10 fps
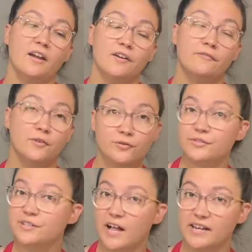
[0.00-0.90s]

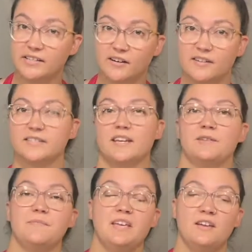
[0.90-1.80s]
fused glass artists like
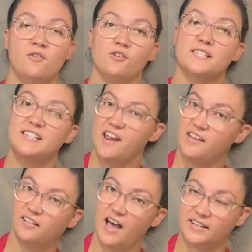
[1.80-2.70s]
me or stained
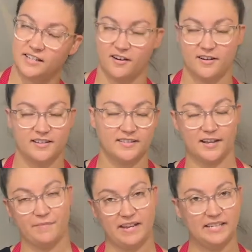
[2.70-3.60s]
glass artists
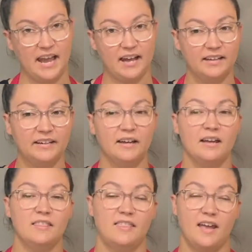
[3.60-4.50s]
like my dad,
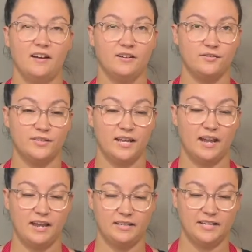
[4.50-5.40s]
they are using
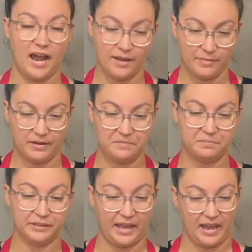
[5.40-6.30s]
a diamond
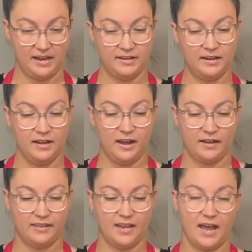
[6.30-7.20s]
blade
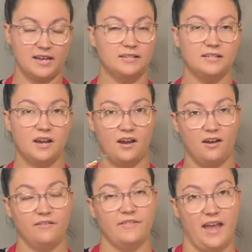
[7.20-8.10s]
on the end
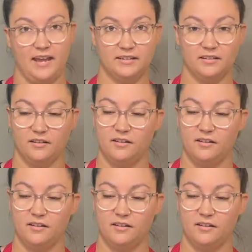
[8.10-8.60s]
of the handle.